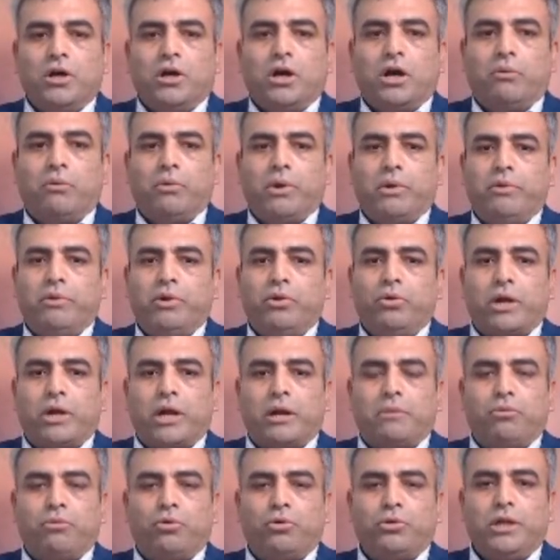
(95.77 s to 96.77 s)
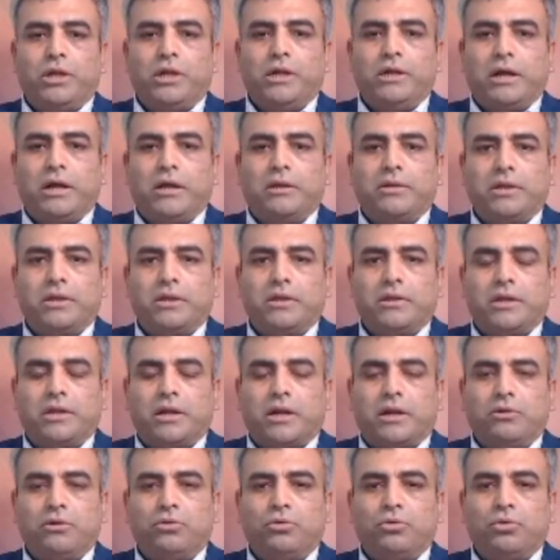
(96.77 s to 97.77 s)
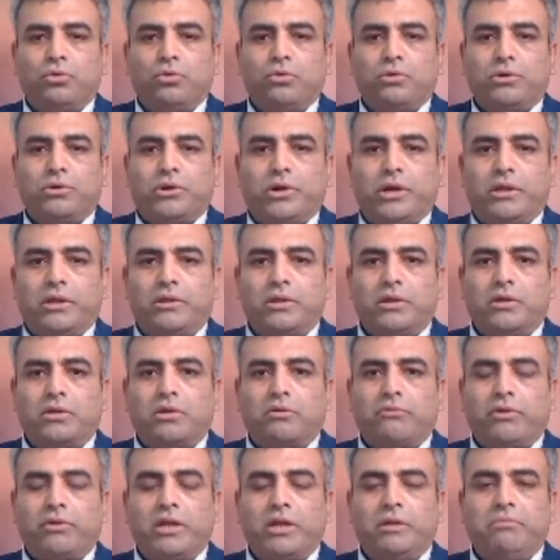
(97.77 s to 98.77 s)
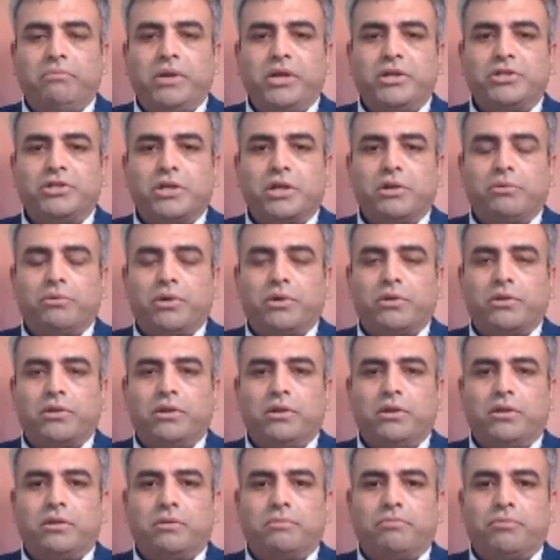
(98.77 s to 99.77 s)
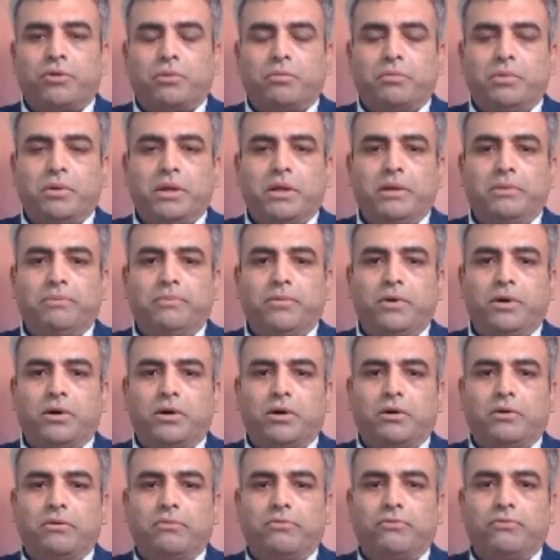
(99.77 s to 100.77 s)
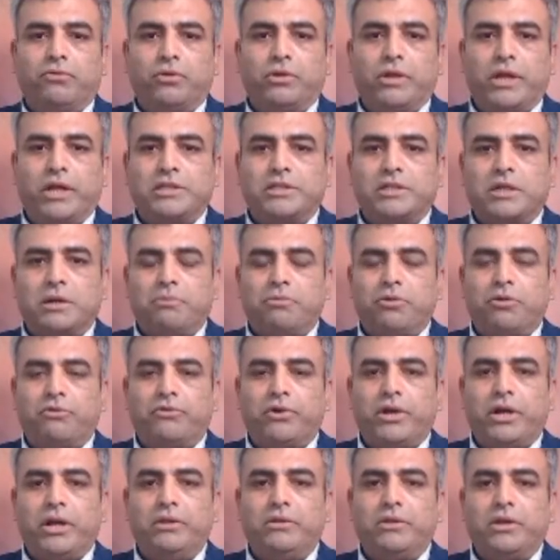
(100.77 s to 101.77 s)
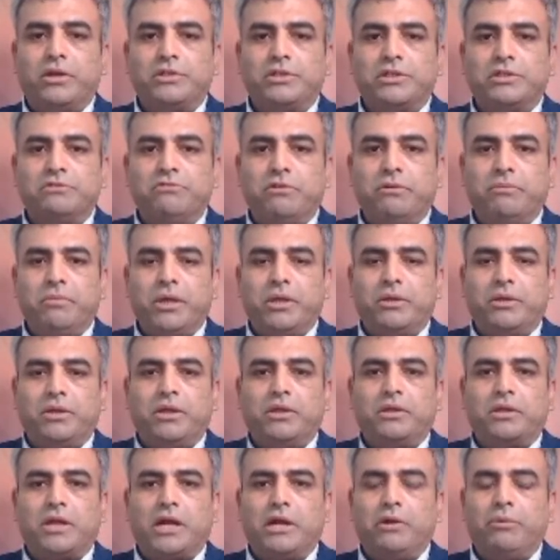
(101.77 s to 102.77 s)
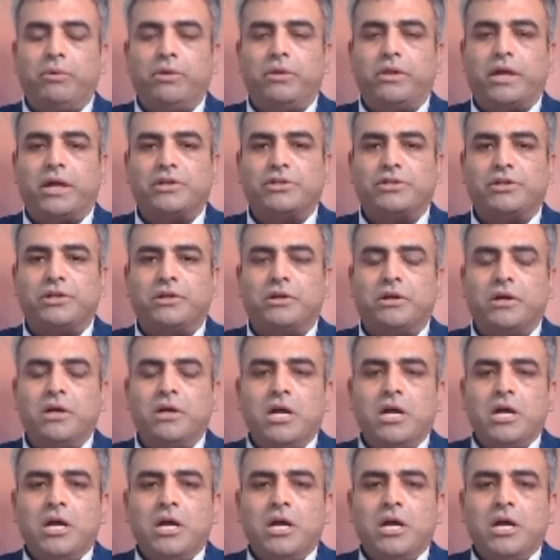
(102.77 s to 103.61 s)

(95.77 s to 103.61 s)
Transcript: When we look at both the indices, there are no traces of any major reversals. Probably for next couple of trading sessions, we may see sideways action.